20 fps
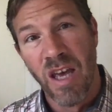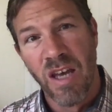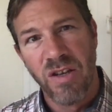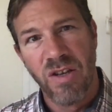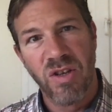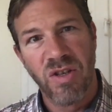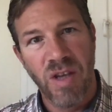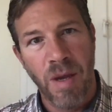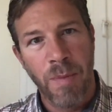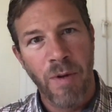
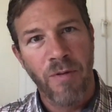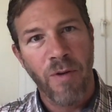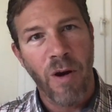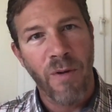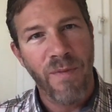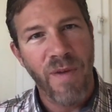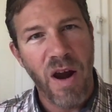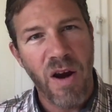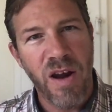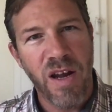to some of our
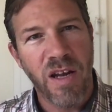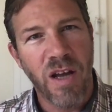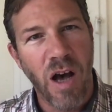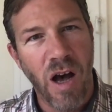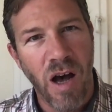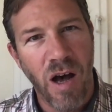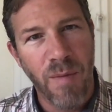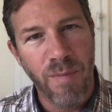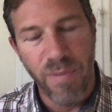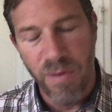very
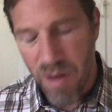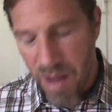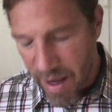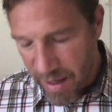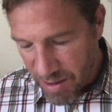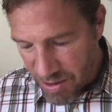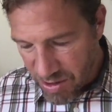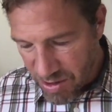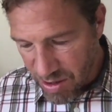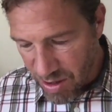
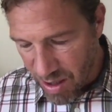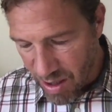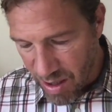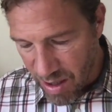complex